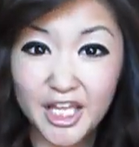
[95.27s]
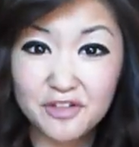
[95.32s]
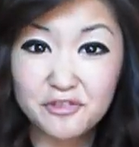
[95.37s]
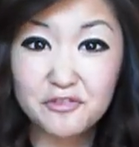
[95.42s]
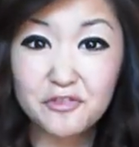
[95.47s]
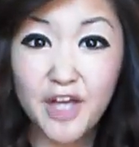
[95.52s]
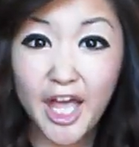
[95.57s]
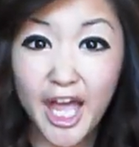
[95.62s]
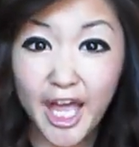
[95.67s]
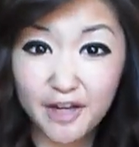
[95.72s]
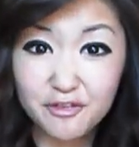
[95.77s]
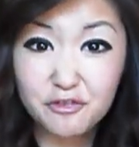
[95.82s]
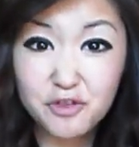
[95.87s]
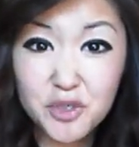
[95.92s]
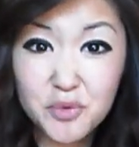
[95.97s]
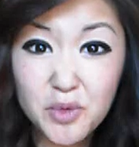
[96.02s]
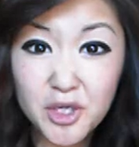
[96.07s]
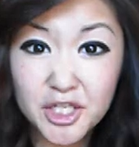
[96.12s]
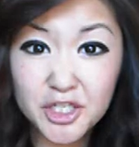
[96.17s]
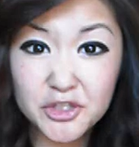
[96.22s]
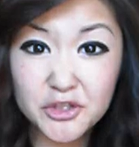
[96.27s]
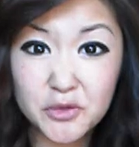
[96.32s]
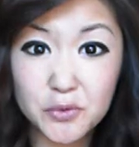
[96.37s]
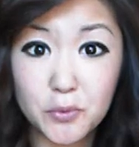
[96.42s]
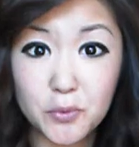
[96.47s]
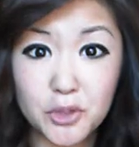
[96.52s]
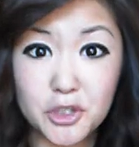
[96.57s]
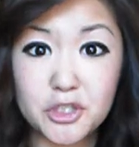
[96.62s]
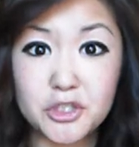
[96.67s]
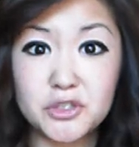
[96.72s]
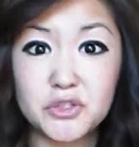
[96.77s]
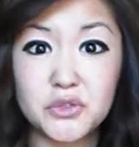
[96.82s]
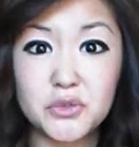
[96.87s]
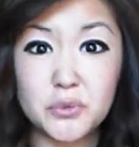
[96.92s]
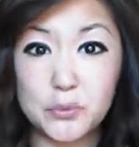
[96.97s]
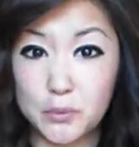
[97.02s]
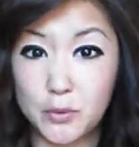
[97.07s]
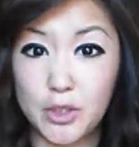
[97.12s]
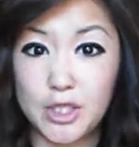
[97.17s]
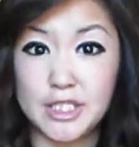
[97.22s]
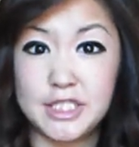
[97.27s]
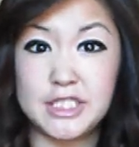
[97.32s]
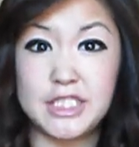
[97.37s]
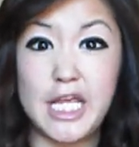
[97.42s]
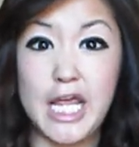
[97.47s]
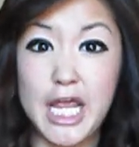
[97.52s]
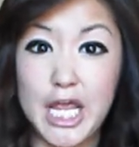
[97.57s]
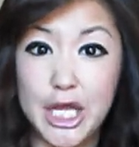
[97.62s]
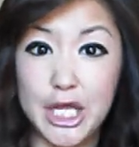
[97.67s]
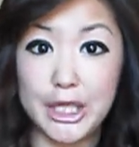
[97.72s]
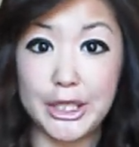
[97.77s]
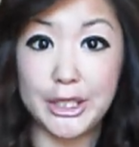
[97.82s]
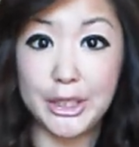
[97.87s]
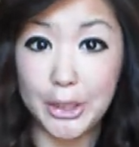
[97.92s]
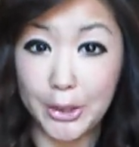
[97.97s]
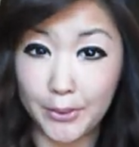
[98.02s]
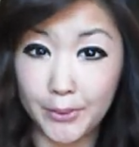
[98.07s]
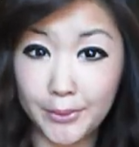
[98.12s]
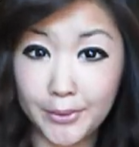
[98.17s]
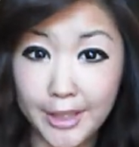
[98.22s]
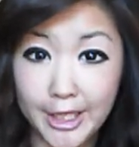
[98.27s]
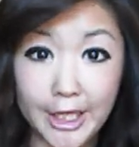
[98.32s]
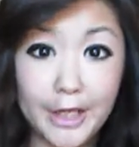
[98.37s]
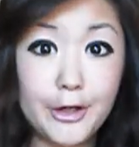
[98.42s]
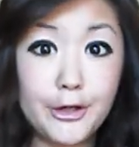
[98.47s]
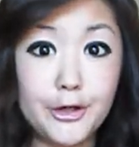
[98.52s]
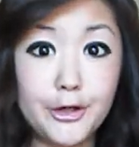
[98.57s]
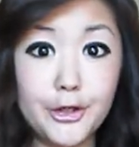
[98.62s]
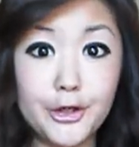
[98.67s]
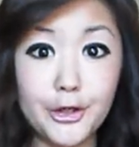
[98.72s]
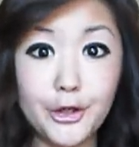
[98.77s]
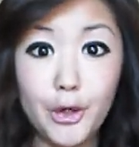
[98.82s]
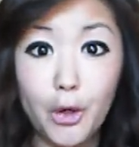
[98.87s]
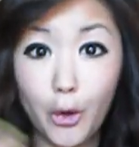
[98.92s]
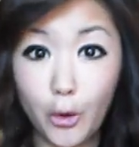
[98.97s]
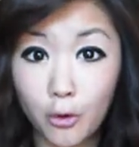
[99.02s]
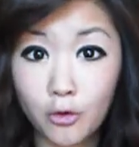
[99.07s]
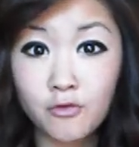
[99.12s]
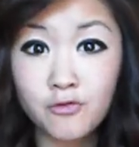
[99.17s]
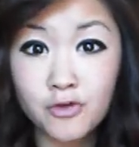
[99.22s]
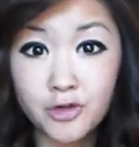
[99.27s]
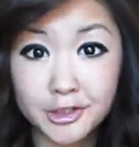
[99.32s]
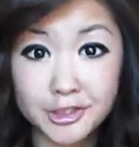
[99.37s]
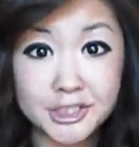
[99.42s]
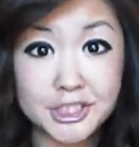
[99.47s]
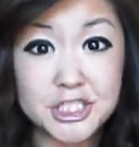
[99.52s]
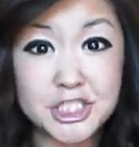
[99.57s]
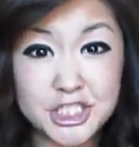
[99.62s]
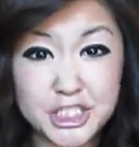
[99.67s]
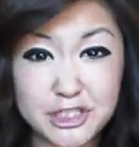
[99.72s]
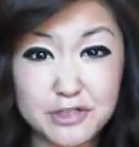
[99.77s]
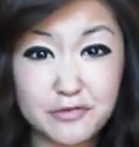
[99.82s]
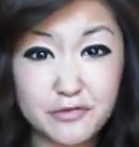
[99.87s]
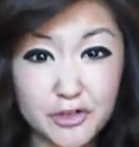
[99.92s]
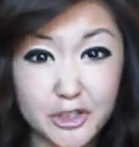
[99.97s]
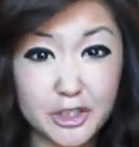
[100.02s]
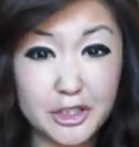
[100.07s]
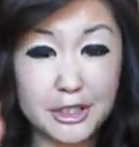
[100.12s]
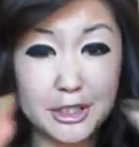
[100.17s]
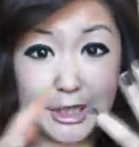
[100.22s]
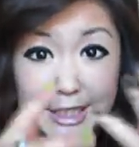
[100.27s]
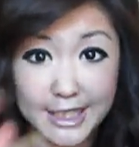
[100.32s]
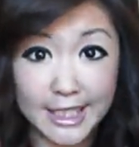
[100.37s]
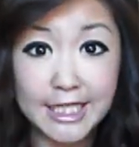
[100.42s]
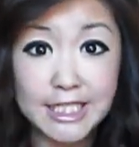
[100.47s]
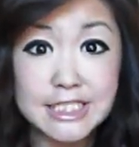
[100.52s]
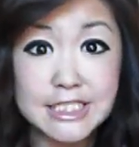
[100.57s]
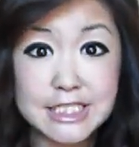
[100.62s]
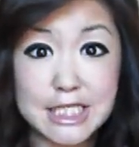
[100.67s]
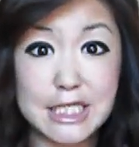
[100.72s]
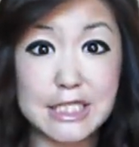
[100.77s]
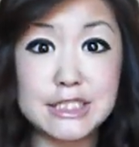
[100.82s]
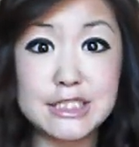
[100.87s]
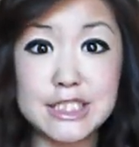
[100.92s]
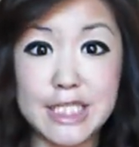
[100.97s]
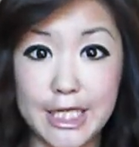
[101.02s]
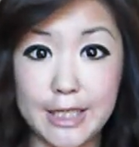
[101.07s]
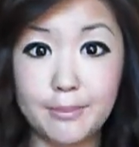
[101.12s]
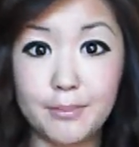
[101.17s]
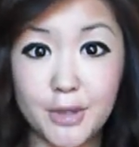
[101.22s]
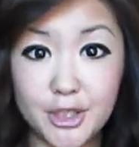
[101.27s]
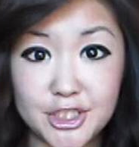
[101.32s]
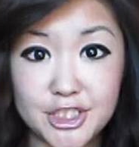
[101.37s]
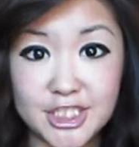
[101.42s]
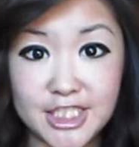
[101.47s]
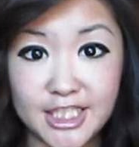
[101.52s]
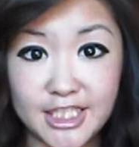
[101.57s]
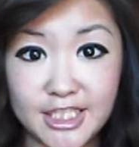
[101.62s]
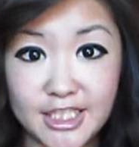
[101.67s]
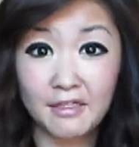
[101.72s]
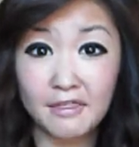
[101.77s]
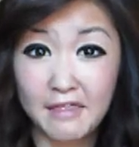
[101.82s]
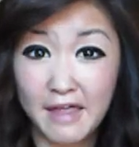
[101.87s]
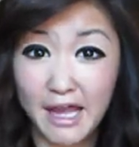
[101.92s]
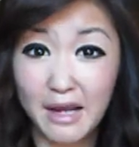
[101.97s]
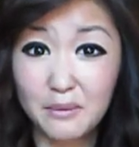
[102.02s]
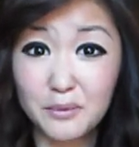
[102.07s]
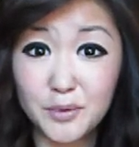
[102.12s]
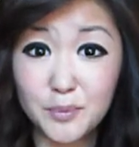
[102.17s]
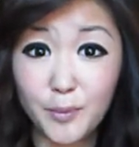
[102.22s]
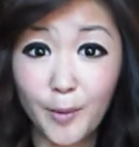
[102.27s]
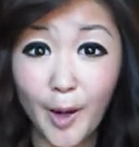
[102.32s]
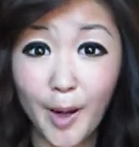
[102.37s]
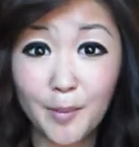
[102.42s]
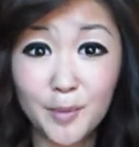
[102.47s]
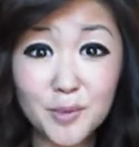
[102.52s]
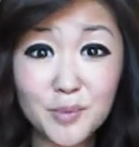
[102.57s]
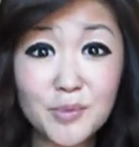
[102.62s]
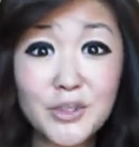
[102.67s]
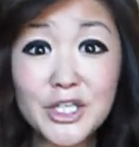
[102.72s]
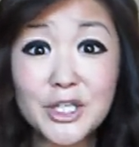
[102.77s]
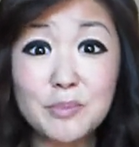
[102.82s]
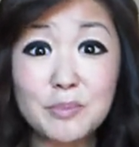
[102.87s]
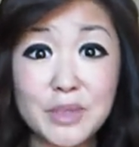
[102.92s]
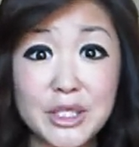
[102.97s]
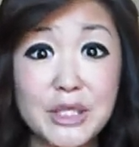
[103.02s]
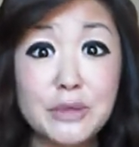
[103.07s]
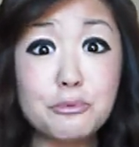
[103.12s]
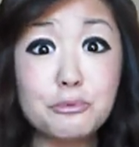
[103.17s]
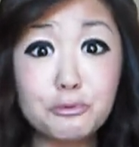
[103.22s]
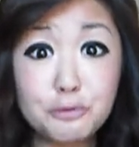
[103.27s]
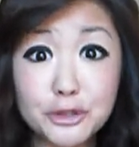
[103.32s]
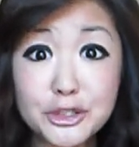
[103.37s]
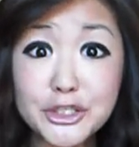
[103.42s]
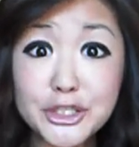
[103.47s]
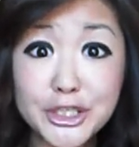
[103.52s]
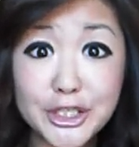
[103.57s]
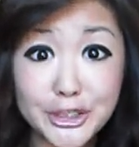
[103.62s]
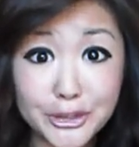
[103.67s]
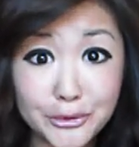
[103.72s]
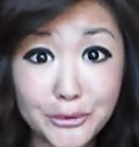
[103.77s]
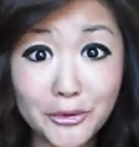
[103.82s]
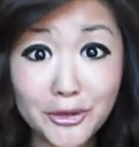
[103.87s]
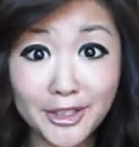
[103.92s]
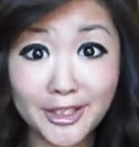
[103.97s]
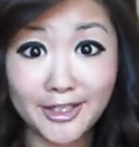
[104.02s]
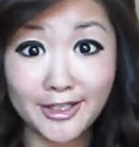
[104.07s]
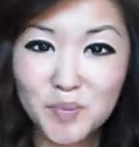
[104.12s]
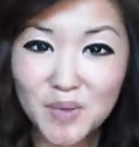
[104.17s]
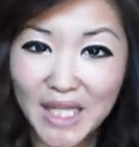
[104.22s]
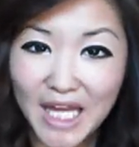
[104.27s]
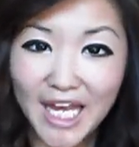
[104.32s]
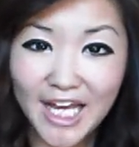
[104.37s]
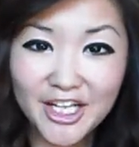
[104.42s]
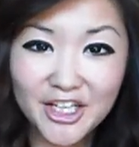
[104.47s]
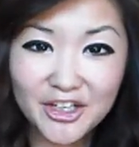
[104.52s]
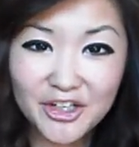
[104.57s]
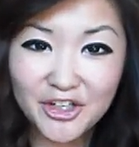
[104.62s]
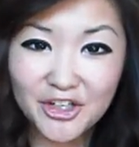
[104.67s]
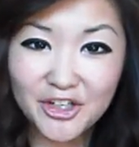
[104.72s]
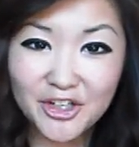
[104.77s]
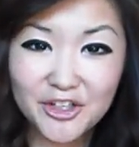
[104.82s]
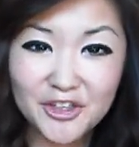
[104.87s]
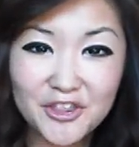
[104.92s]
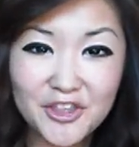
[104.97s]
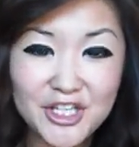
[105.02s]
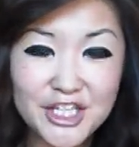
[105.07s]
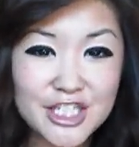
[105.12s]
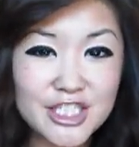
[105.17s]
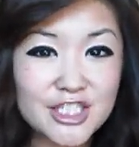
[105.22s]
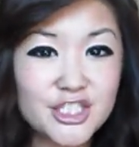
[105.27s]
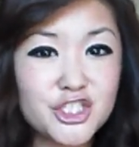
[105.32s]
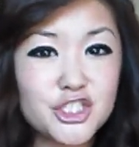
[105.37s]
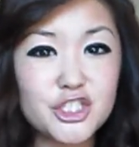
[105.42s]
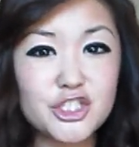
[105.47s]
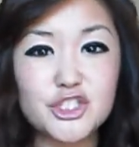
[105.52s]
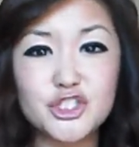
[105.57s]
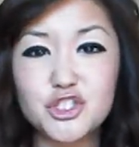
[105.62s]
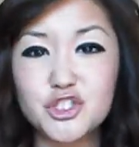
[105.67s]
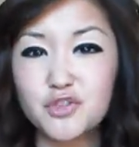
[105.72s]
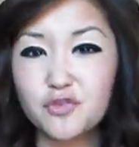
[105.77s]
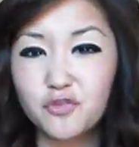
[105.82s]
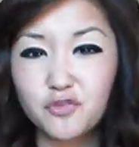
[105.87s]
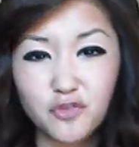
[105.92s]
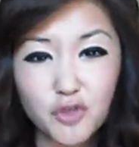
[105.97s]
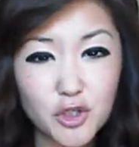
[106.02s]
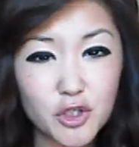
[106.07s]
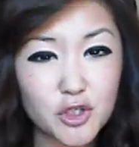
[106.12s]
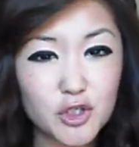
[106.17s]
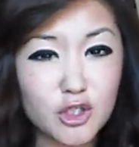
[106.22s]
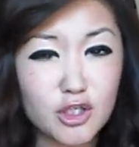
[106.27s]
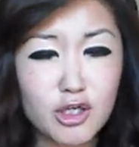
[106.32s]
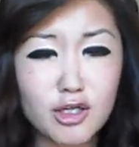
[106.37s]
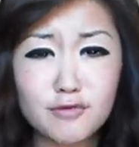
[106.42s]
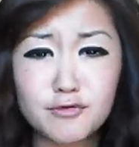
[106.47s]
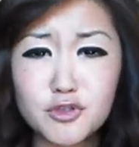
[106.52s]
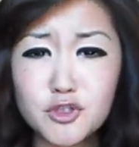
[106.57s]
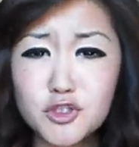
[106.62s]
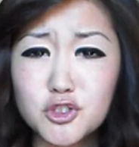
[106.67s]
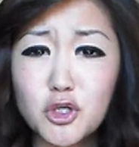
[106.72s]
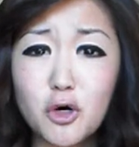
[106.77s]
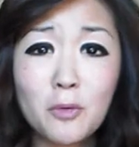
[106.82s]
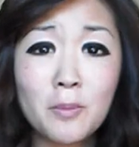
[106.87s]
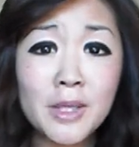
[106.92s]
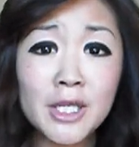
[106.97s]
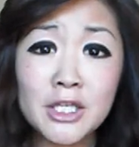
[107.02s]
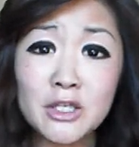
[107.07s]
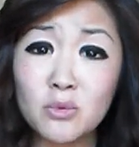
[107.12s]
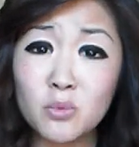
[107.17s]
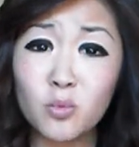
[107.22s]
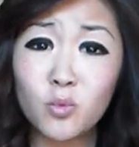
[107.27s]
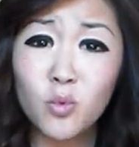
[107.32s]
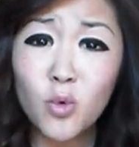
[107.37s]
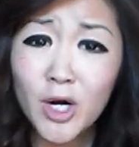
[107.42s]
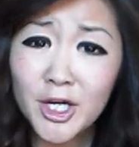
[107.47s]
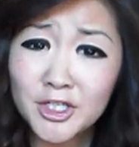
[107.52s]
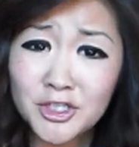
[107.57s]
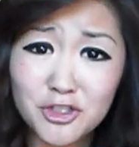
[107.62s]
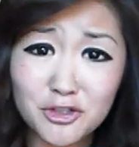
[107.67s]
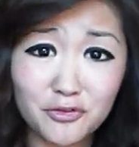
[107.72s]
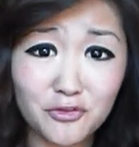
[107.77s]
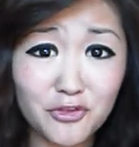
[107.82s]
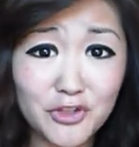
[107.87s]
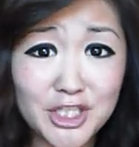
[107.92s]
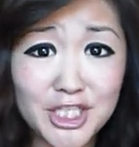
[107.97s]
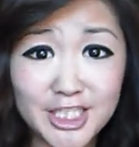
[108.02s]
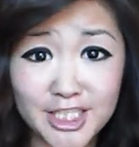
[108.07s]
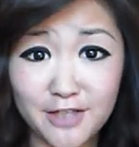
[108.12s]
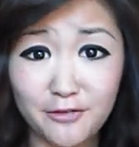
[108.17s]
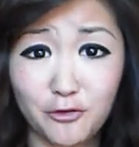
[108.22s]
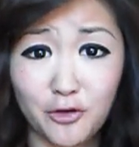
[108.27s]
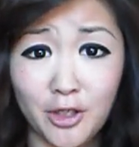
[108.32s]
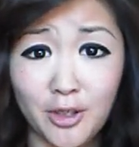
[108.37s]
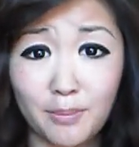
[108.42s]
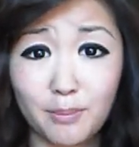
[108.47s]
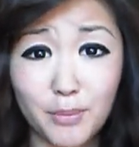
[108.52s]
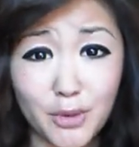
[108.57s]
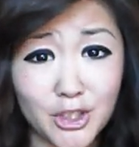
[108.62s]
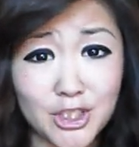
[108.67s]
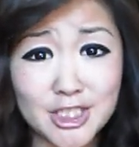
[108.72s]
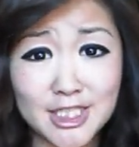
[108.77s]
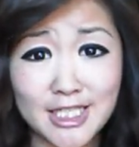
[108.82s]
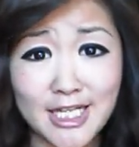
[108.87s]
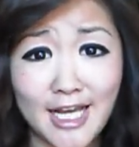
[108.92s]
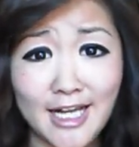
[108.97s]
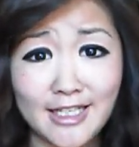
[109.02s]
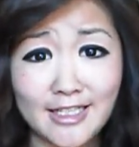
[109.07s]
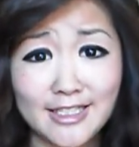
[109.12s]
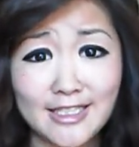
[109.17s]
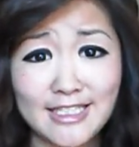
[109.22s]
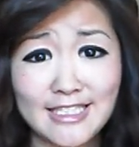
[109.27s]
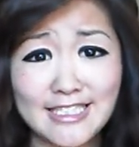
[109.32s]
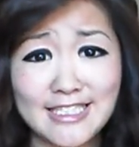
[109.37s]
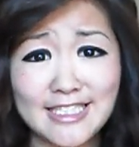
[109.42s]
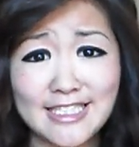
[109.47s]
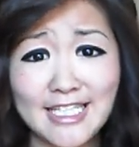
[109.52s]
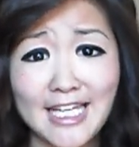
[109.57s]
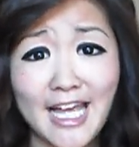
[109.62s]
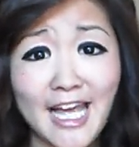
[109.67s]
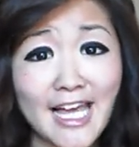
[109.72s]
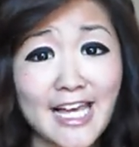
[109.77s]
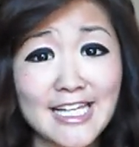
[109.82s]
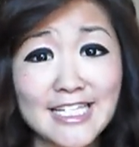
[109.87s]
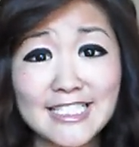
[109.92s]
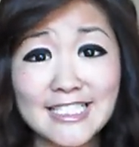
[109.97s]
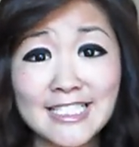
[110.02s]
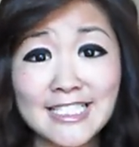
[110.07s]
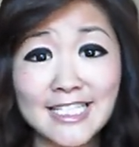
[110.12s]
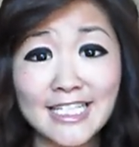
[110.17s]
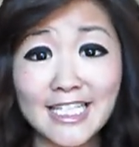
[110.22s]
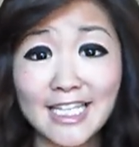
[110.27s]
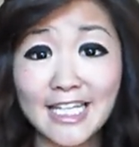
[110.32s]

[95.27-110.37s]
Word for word: if everyone in the world was a go getter, overachiever, get it done type person, that would probably be really annoying. Planet Earth is just full of so many wonderfully different personalities and